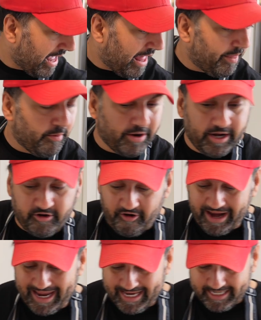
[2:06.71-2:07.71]
And then we're going to
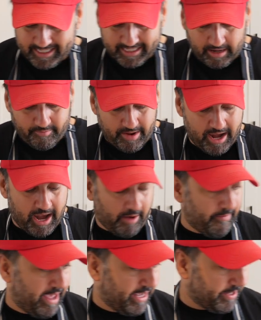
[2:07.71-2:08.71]
grate in some
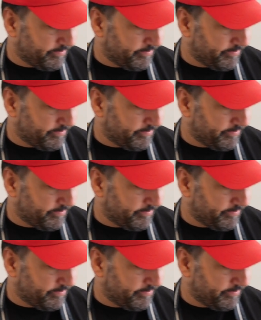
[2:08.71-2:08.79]
nutmeg.